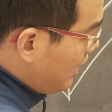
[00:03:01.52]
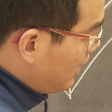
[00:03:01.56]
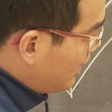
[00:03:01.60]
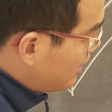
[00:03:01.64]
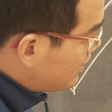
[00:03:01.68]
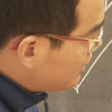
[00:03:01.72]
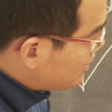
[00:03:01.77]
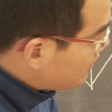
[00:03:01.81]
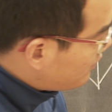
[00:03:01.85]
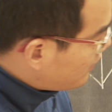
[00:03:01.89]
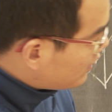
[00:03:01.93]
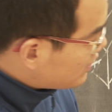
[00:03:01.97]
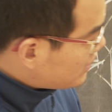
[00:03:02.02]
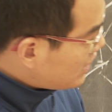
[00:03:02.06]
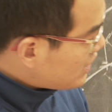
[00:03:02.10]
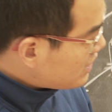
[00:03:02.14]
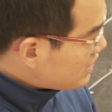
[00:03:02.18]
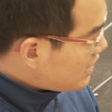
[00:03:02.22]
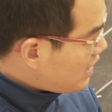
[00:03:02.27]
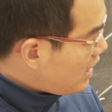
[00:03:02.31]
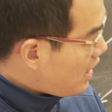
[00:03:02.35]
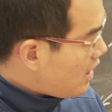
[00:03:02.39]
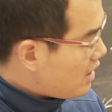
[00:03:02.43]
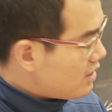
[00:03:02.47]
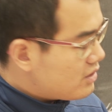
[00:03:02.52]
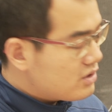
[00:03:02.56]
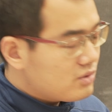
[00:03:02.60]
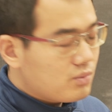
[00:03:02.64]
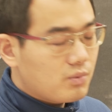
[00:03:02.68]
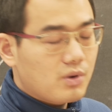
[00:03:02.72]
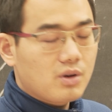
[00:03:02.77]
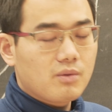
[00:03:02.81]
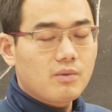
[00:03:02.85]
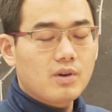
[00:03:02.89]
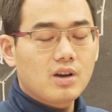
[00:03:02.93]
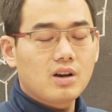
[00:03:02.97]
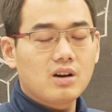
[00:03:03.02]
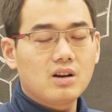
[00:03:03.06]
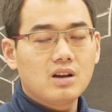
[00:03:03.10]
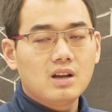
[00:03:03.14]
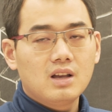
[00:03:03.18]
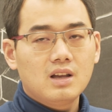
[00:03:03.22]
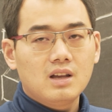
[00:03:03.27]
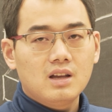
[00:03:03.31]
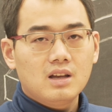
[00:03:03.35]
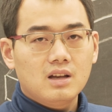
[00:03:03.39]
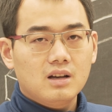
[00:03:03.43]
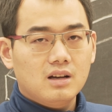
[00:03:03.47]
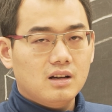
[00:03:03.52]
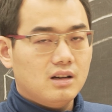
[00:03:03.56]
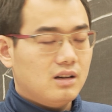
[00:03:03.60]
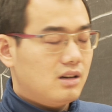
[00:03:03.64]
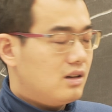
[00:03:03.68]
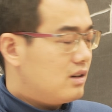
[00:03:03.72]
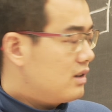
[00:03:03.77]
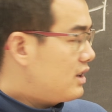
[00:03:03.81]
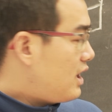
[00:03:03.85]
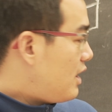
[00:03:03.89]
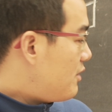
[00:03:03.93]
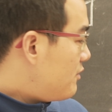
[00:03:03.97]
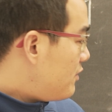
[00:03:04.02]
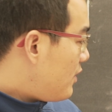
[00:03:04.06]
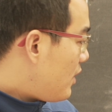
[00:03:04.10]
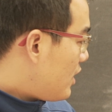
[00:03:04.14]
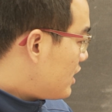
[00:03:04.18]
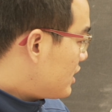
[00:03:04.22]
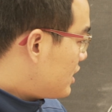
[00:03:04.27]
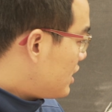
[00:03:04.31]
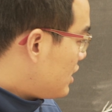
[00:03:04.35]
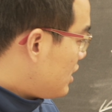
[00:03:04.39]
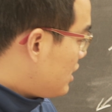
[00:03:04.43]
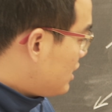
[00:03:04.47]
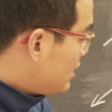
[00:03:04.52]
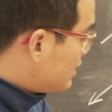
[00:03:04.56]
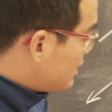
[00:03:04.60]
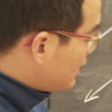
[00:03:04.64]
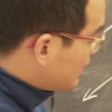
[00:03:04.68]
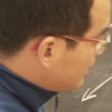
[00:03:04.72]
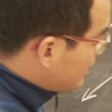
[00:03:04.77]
And for this case, we will confront in the